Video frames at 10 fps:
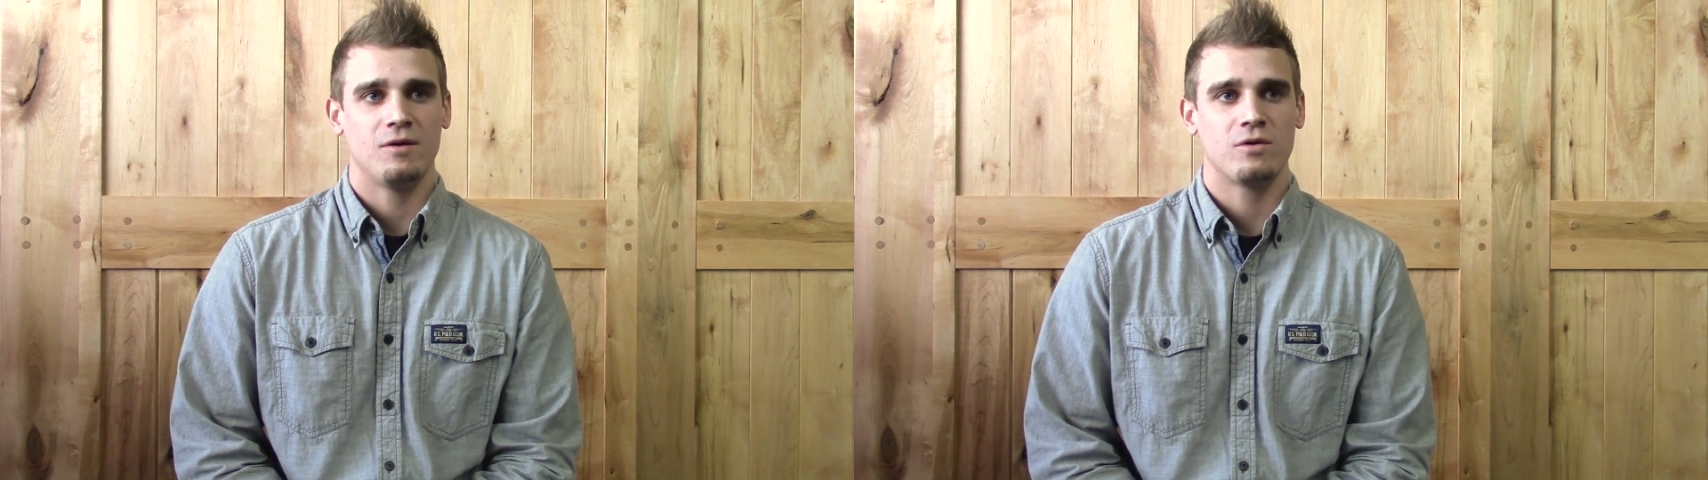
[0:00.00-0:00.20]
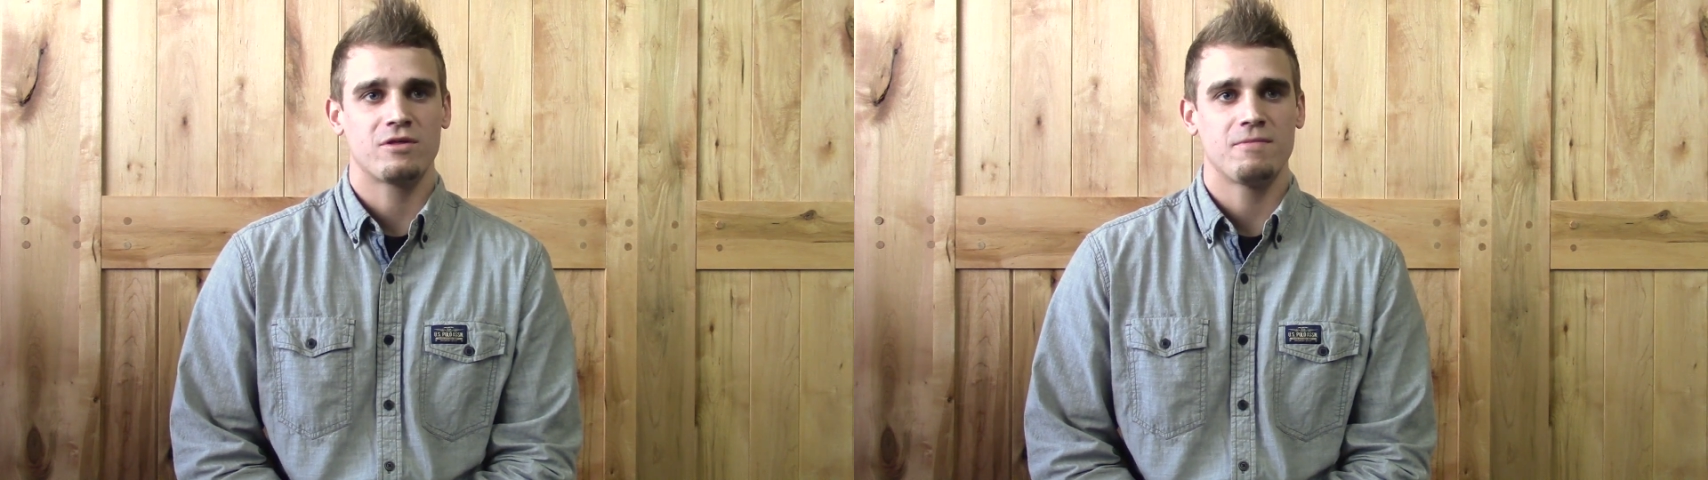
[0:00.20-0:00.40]

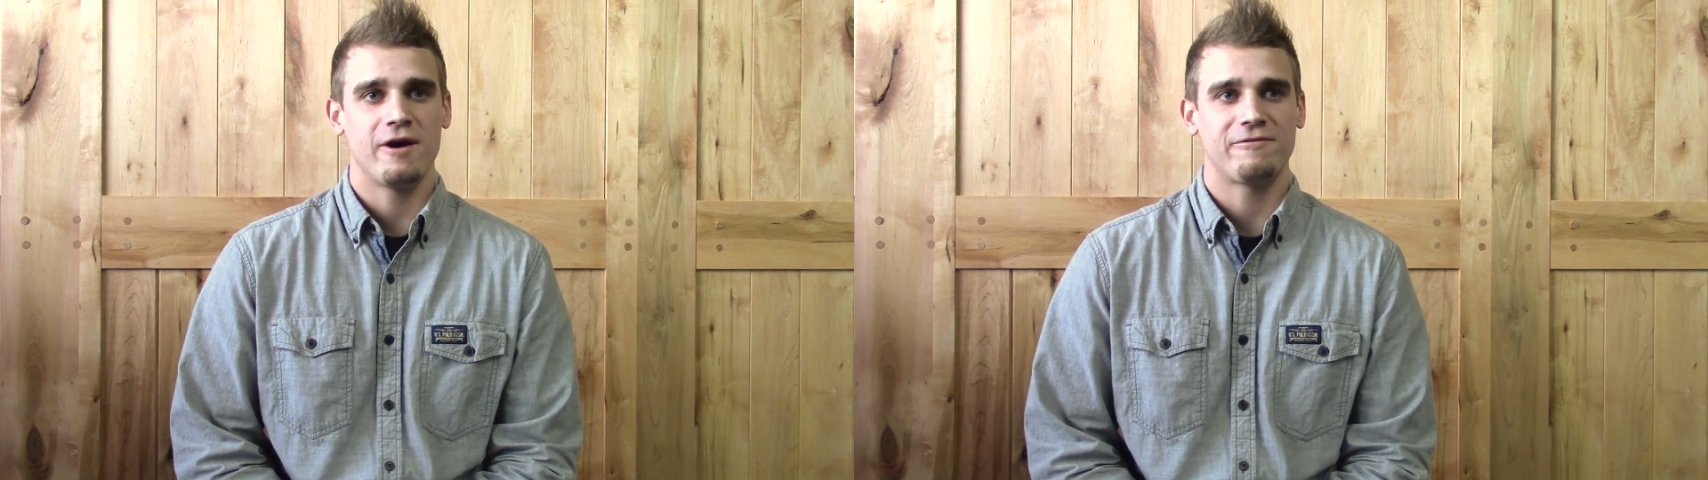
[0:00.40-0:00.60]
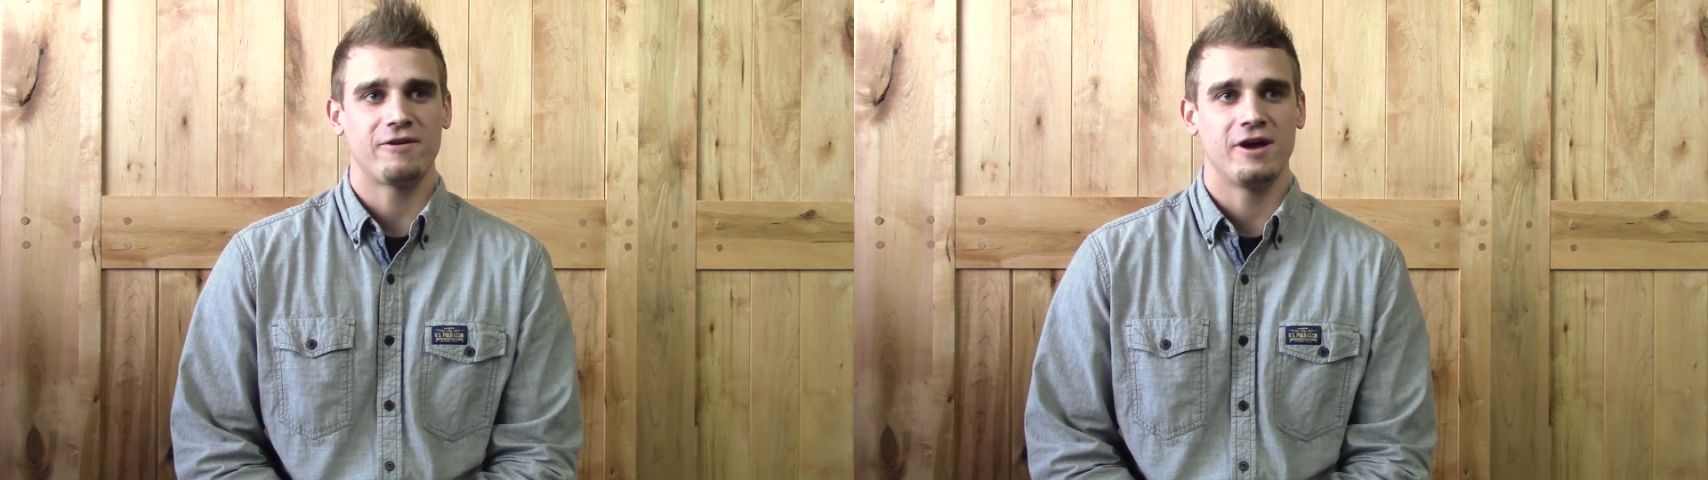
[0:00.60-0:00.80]
with
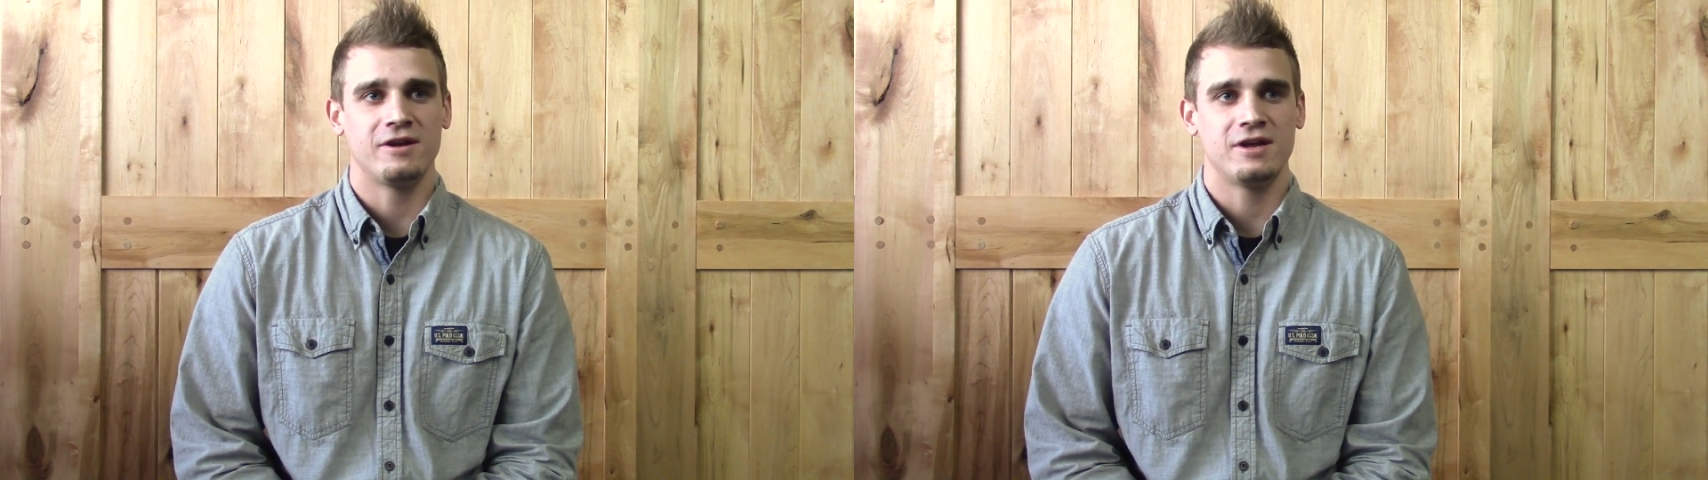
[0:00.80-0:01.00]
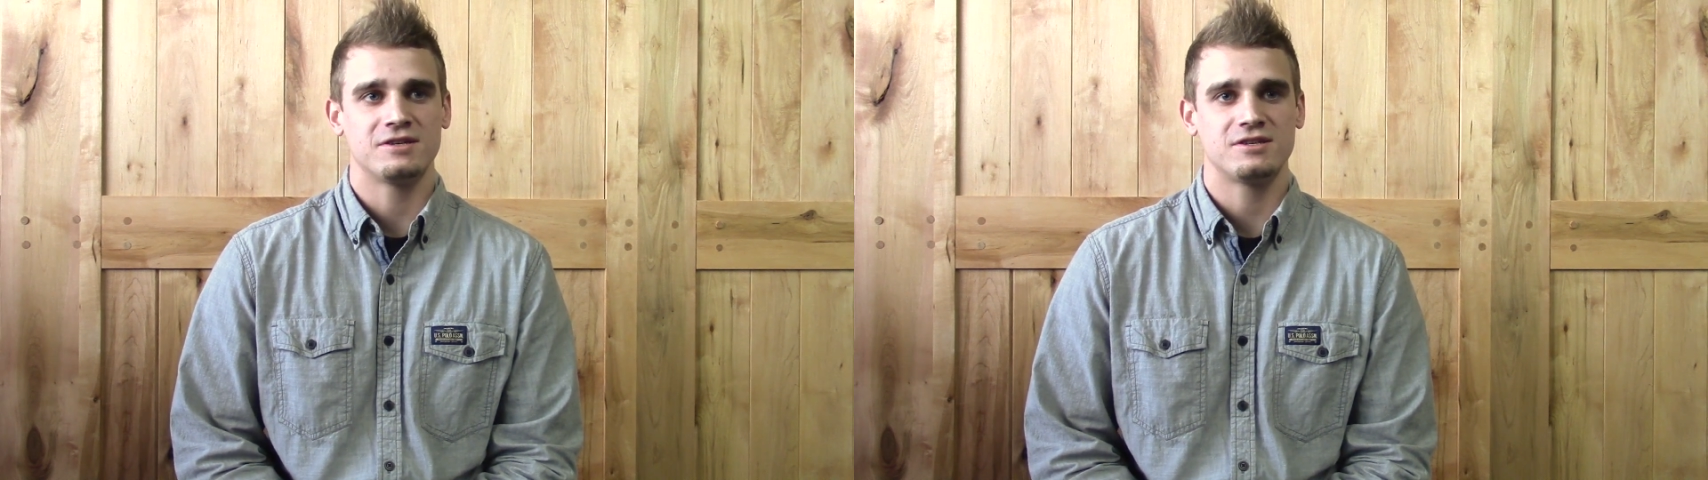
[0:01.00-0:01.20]
my
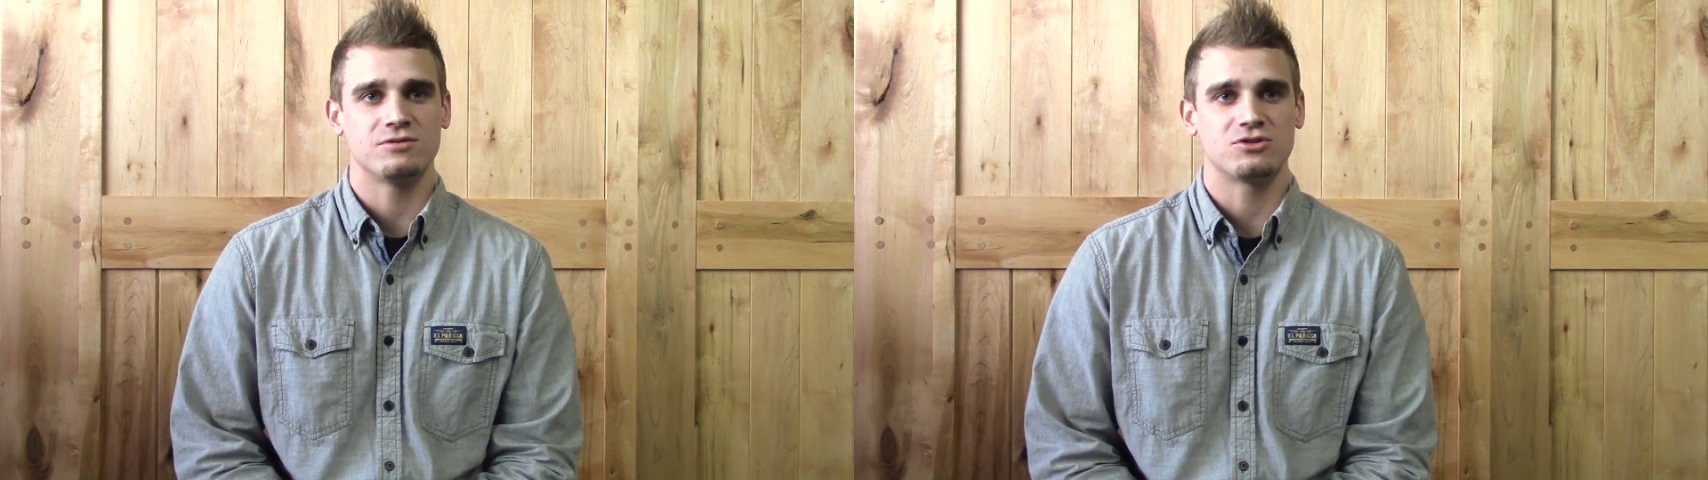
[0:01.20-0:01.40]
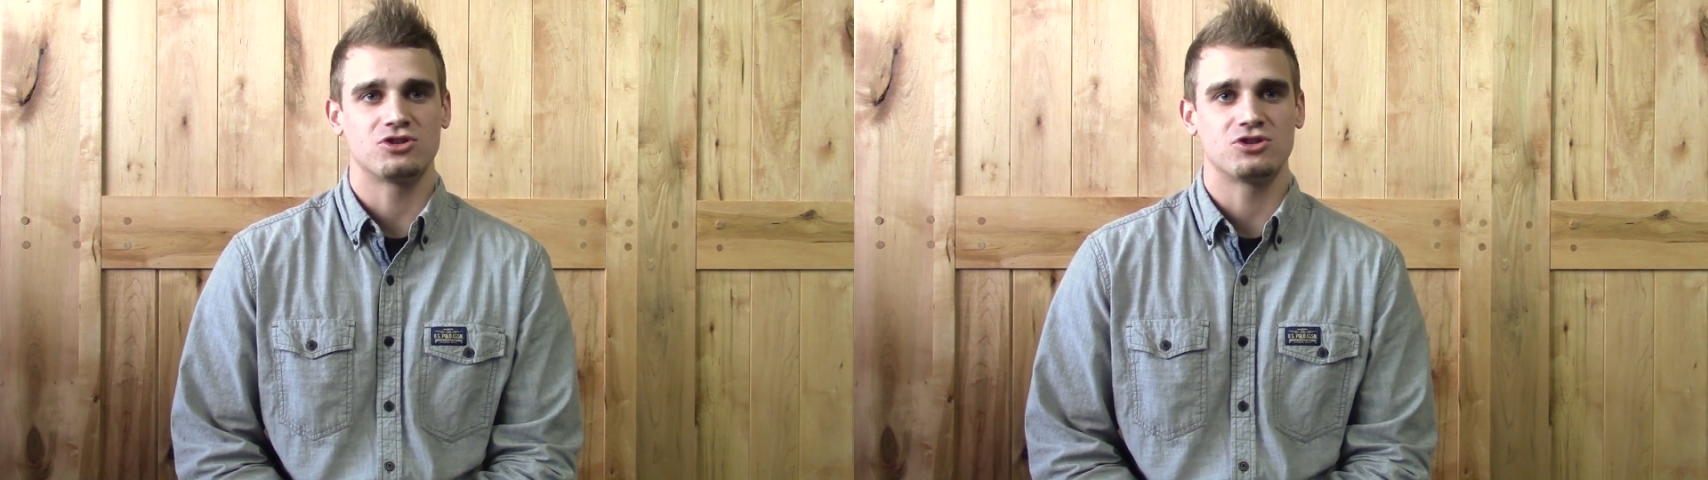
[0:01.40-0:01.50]
friend as he was